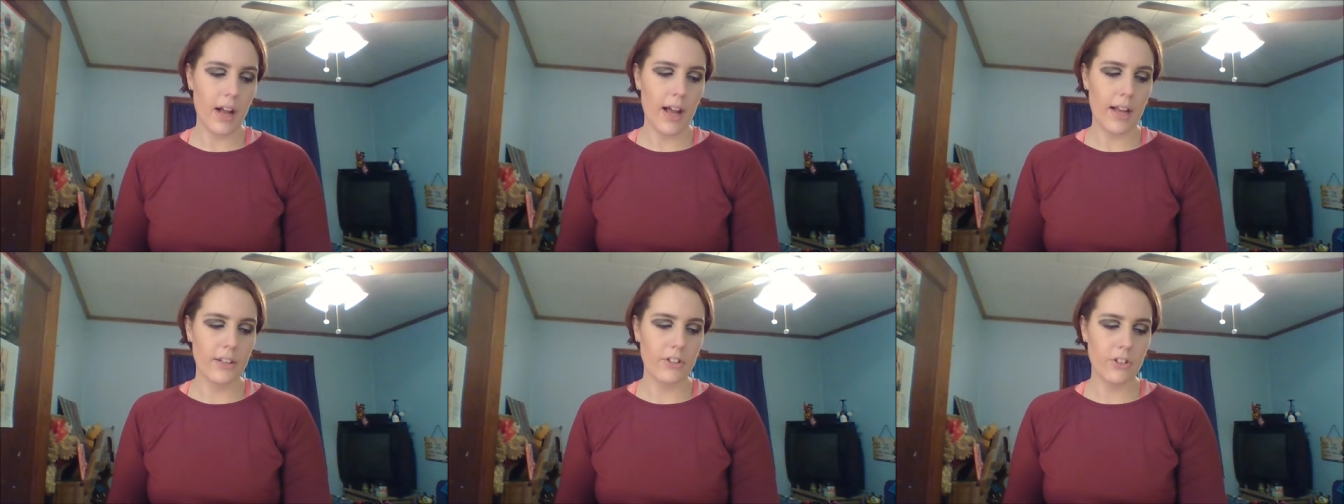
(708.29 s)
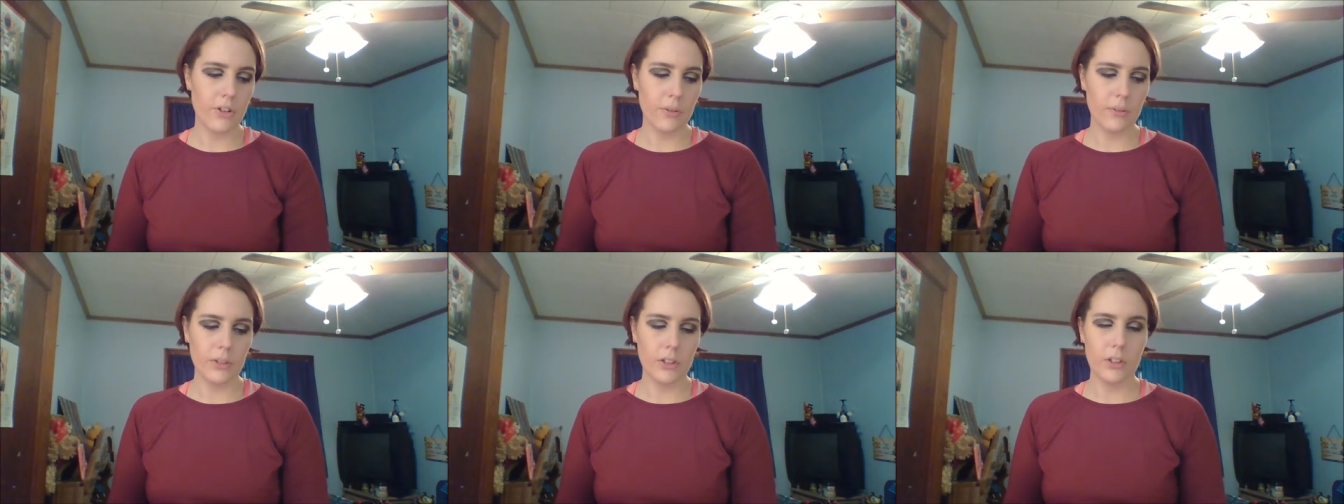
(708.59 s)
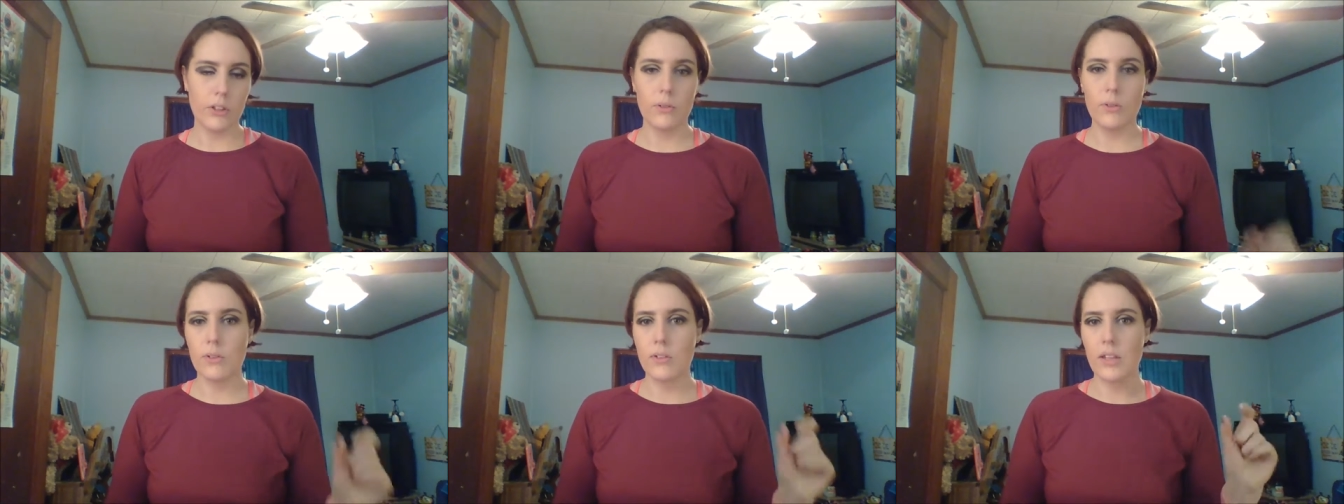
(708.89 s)
I don't
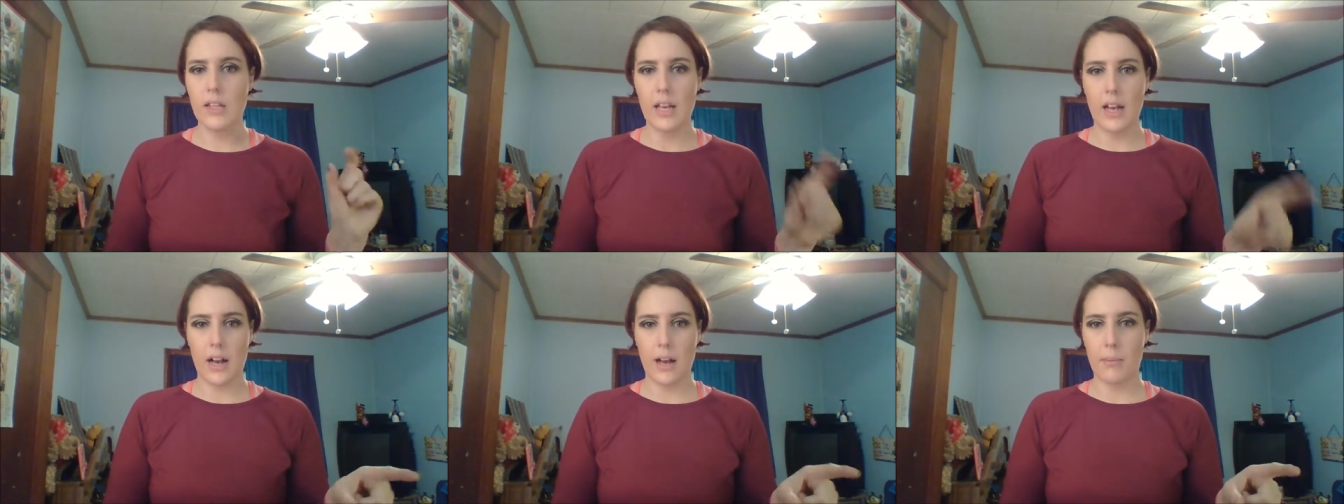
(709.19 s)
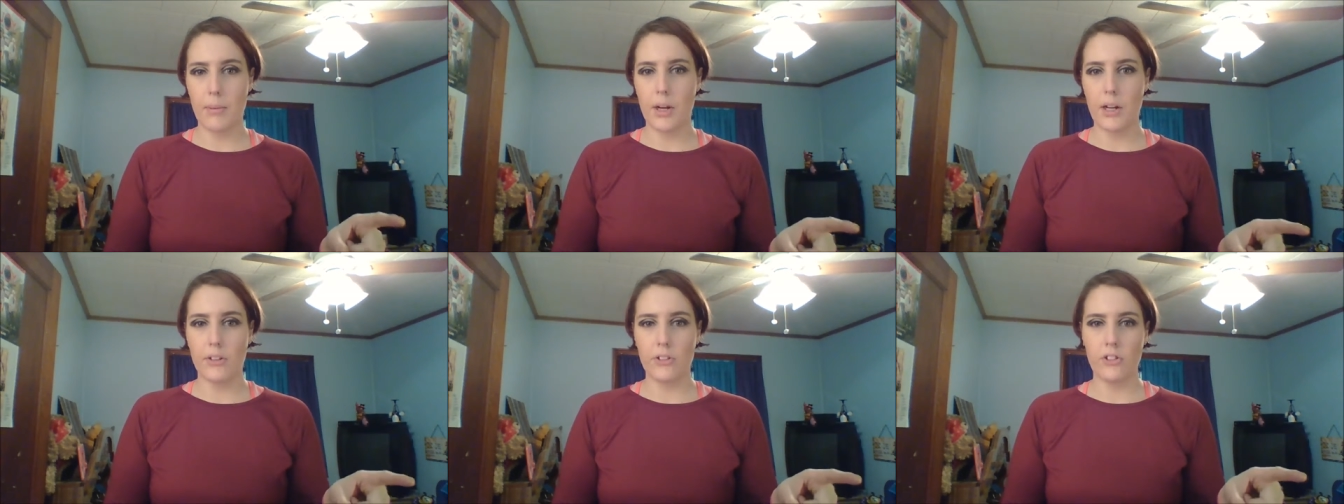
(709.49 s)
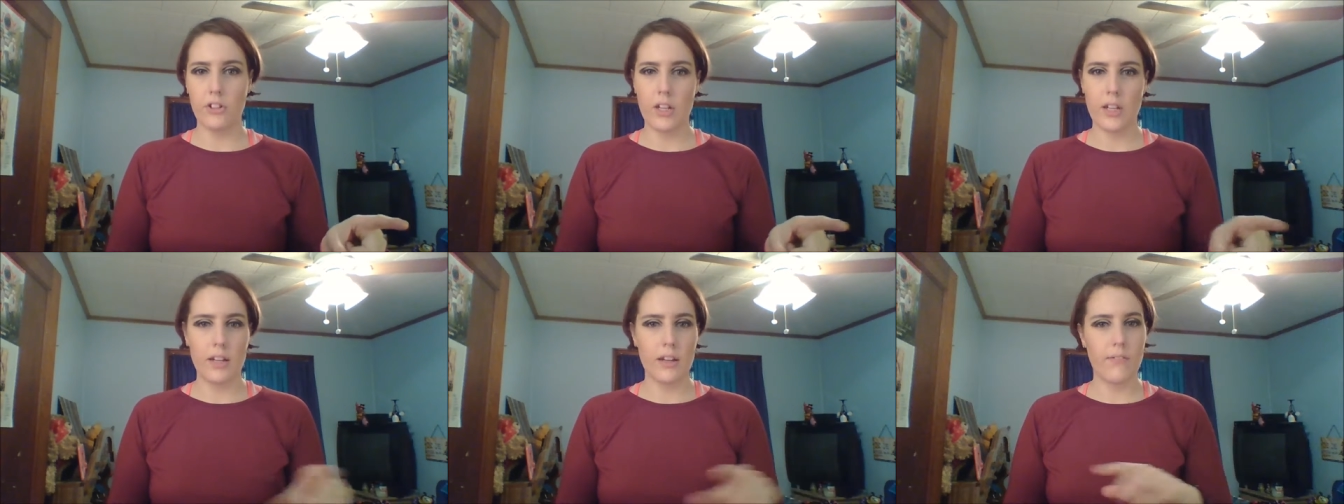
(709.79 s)
use the eyebrow shade.